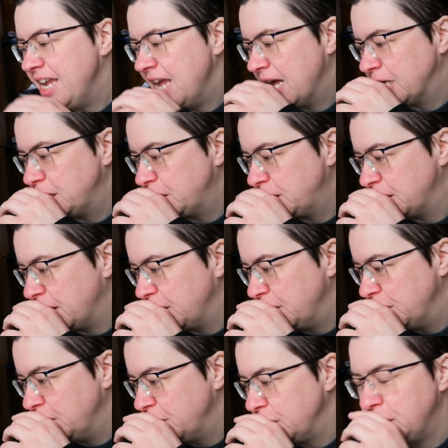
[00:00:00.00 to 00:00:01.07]
Yeah,
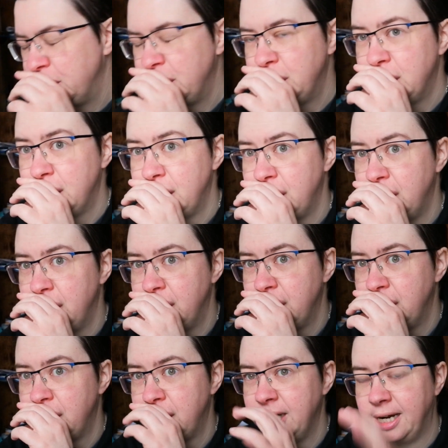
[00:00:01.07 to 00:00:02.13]
so
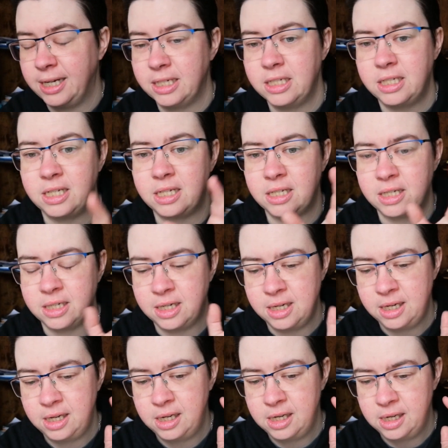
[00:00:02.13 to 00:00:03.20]
that's
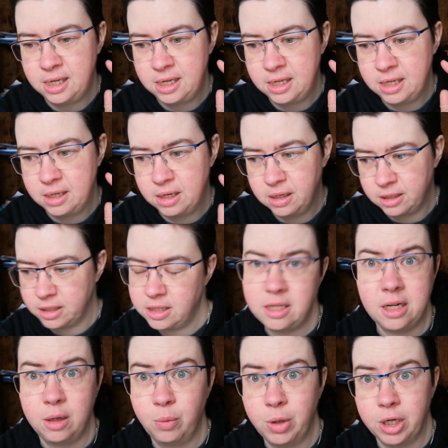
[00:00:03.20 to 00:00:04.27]

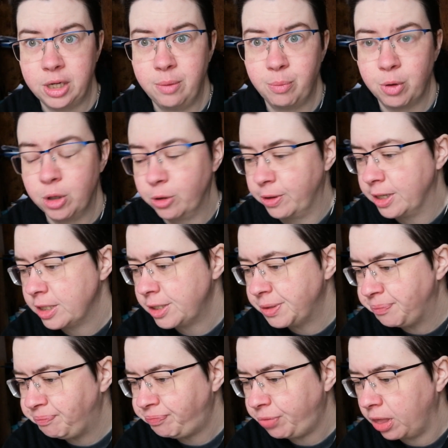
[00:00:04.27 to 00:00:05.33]
still a work in
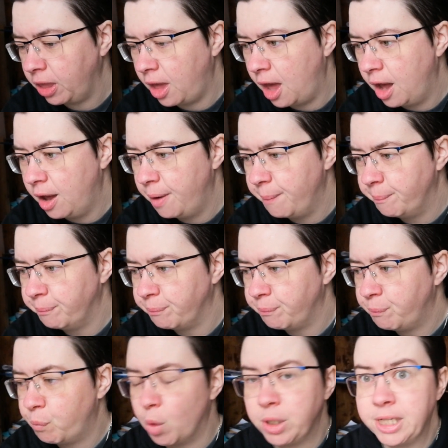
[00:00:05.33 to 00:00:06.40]
progress.
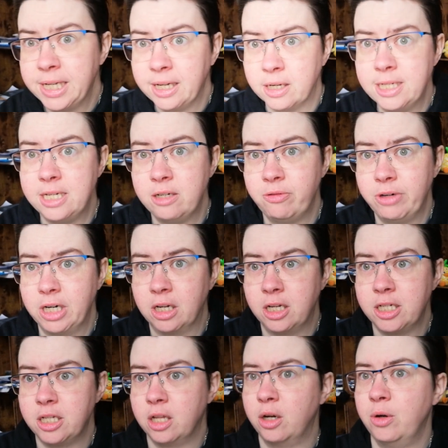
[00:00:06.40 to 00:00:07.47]
One thing I did
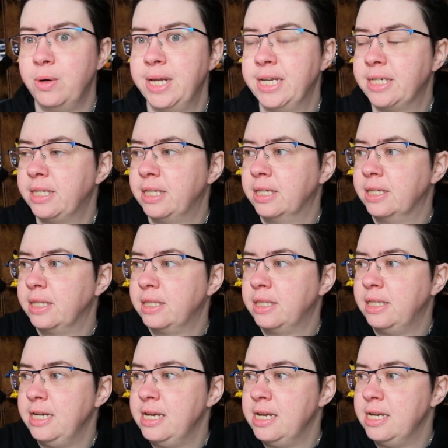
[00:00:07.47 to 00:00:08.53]
realise though is that
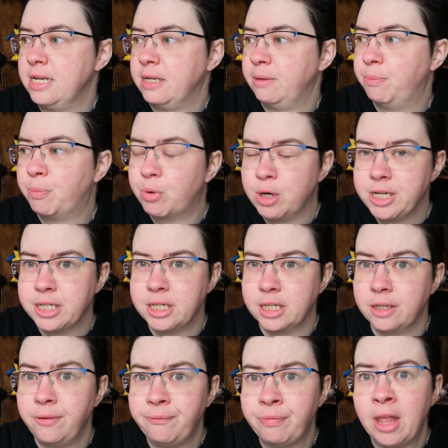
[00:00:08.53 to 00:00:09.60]
the
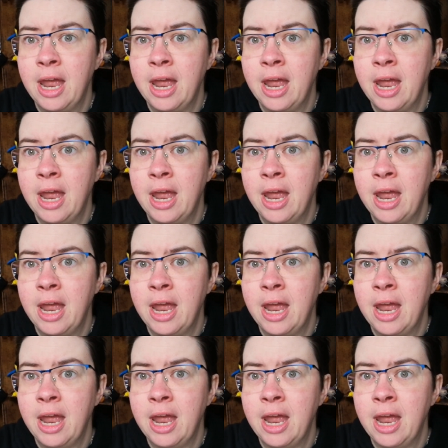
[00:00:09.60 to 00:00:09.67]
printer